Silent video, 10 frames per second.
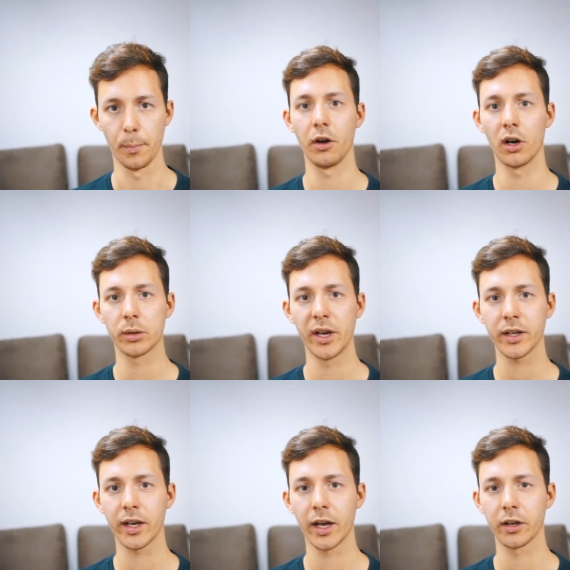The
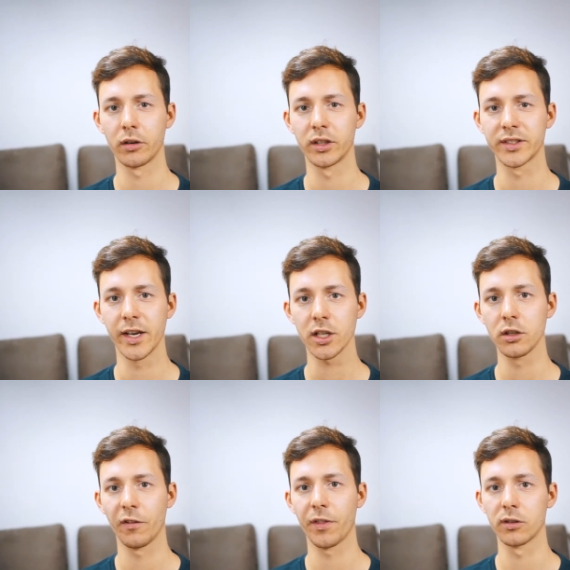automatic categorization
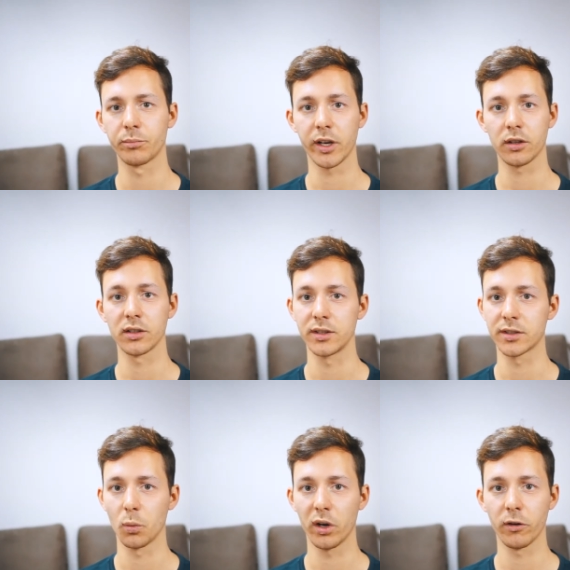of those pictures
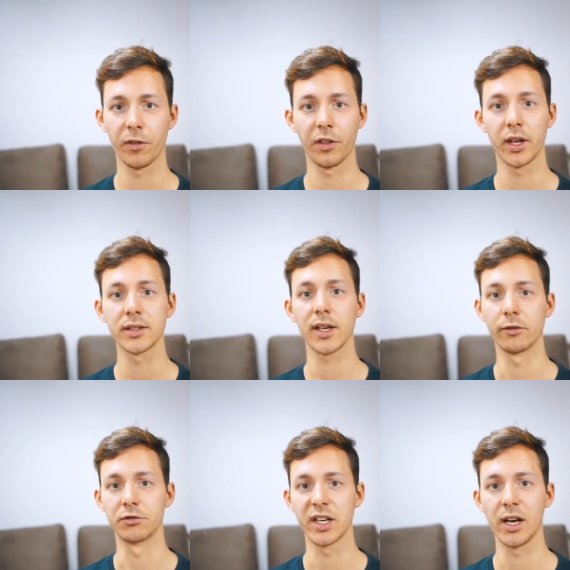is one of the things I
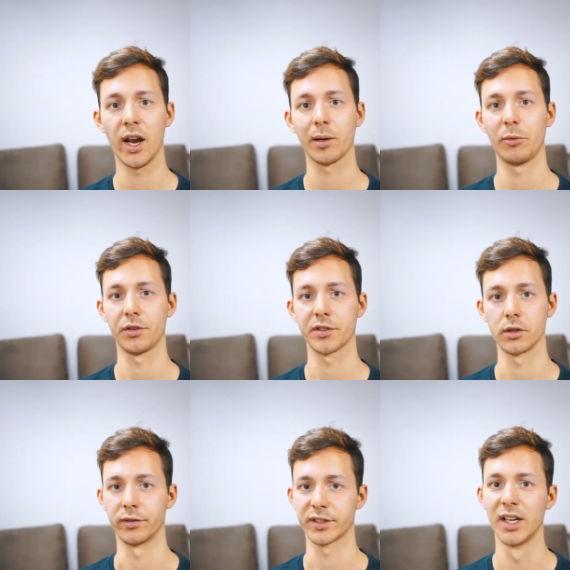really like about the
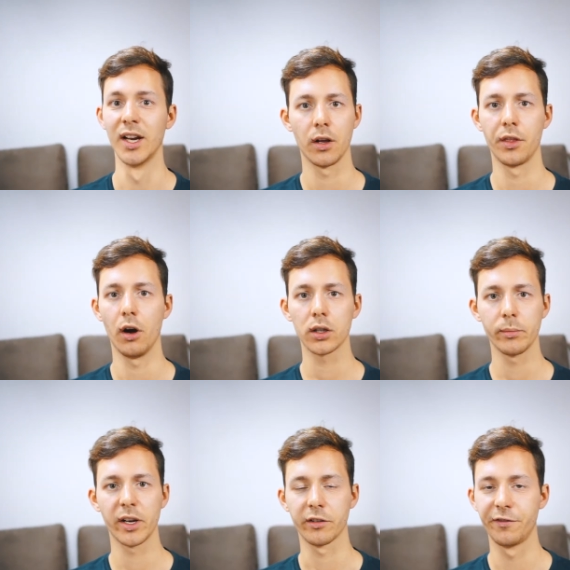service. The
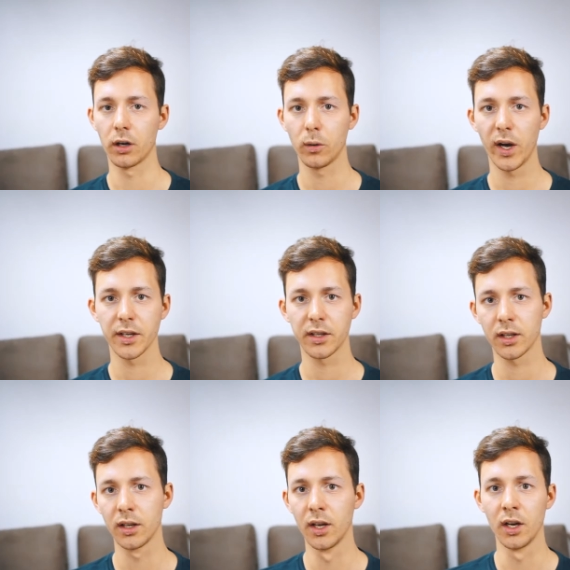automatic photo
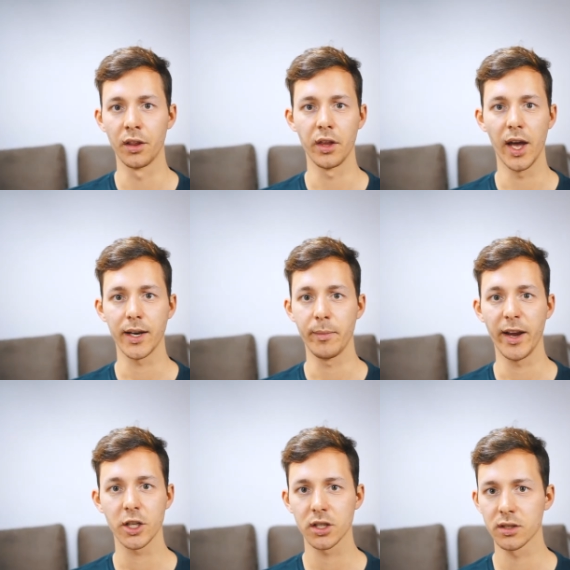editing, the
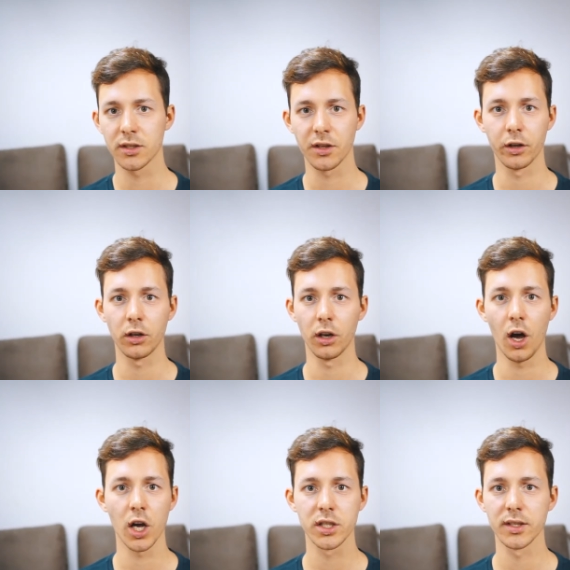animations, the
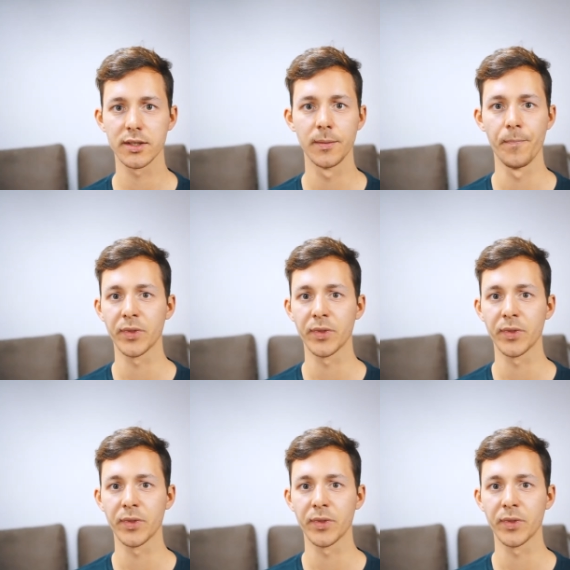collages,